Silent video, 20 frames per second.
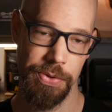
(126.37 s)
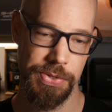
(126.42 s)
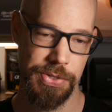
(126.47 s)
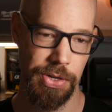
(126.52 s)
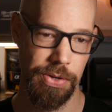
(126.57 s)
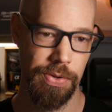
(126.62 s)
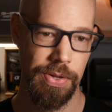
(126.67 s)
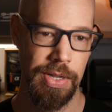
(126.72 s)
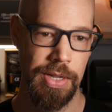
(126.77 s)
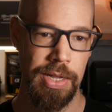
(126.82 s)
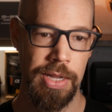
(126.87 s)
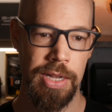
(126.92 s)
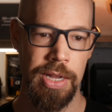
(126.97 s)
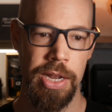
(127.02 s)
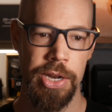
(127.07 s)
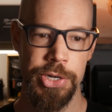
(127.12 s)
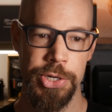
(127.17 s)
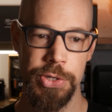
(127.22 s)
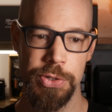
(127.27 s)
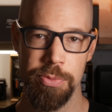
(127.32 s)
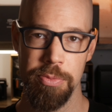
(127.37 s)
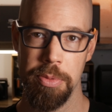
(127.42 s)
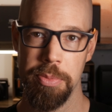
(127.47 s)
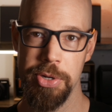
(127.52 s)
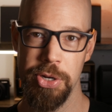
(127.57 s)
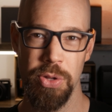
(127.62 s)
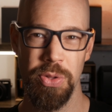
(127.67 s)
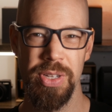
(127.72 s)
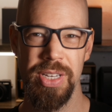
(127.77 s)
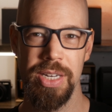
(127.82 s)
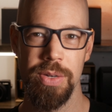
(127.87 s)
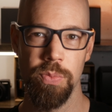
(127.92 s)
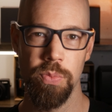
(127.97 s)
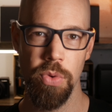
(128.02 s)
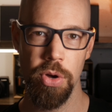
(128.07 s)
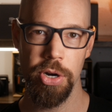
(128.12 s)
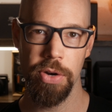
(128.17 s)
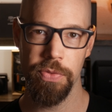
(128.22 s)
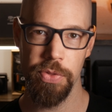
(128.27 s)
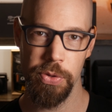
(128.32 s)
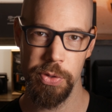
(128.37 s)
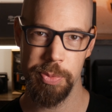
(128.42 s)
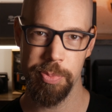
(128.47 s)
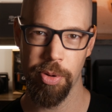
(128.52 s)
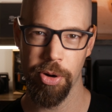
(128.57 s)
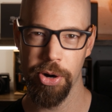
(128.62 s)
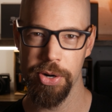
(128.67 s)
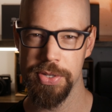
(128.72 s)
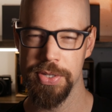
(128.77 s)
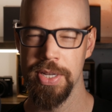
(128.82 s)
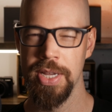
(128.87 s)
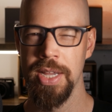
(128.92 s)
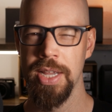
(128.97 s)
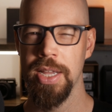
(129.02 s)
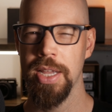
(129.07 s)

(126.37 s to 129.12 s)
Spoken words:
So just remember, you only need one of those parts,